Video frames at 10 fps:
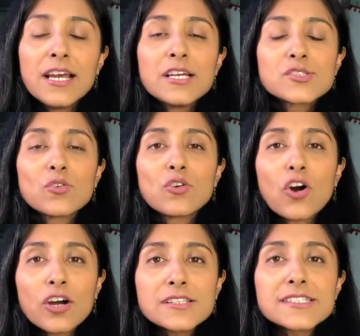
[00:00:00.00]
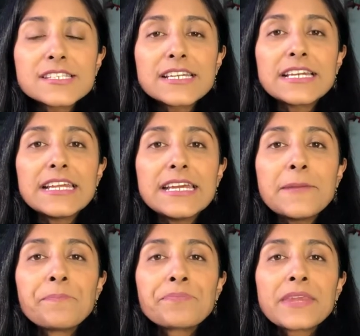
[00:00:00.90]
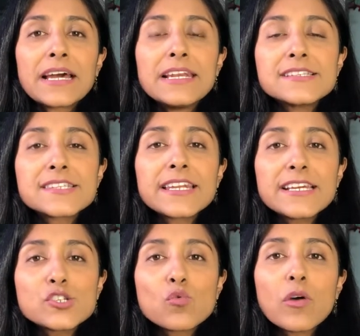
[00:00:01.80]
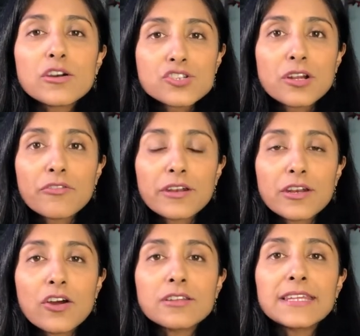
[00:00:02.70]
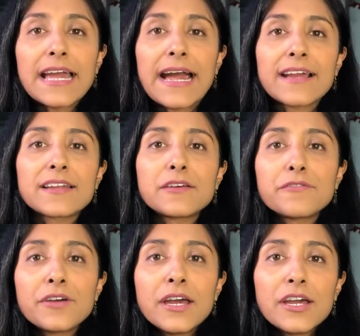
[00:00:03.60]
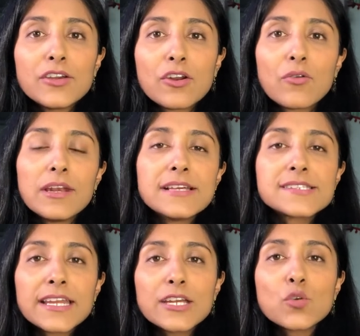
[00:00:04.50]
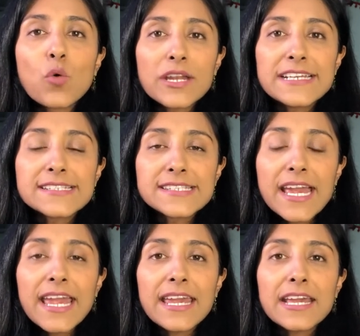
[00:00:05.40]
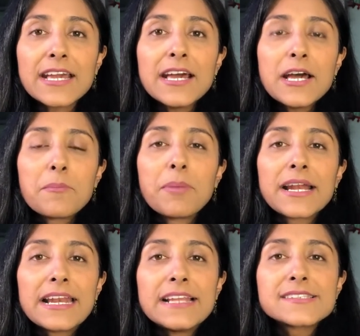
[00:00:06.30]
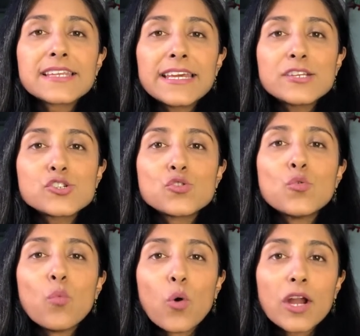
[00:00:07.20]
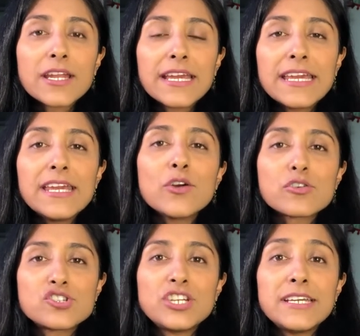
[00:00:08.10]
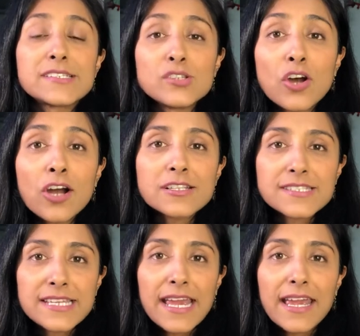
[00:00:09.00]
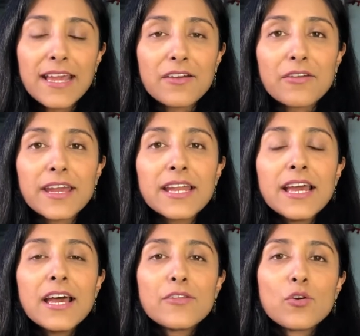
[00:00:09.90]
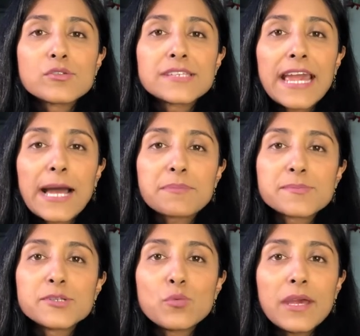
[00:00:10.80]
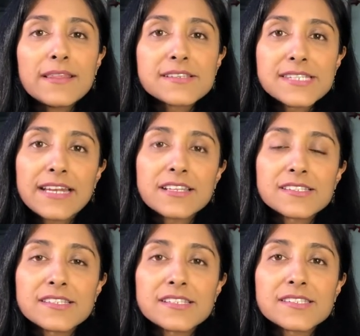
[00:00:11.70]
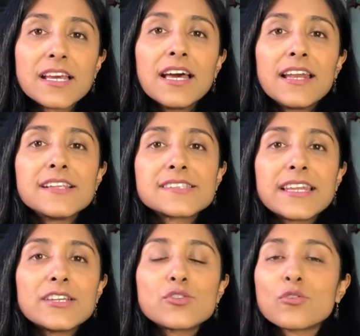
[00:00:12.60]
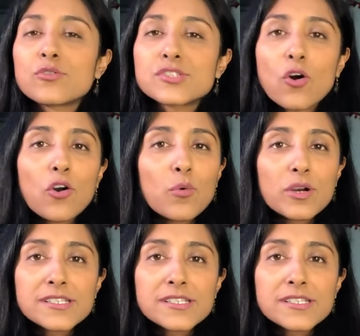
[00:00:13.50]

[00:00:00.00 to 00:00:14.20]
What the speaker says: So constantly listening to our children, not the active, you know, listening to what he's saying, but listening to what he or she is not saying, right? Those gaps between the sentences, listening to those awkward